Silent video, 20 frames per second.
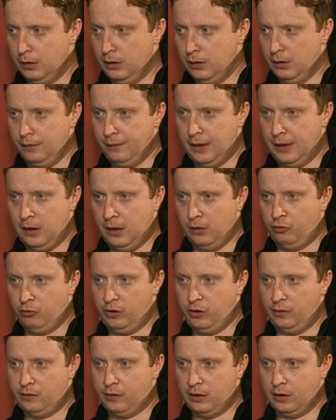now
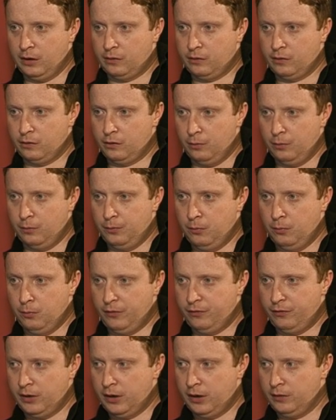g6 to stop all my
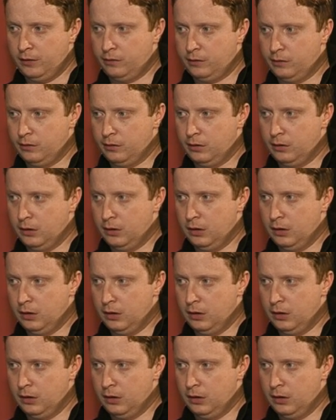threats.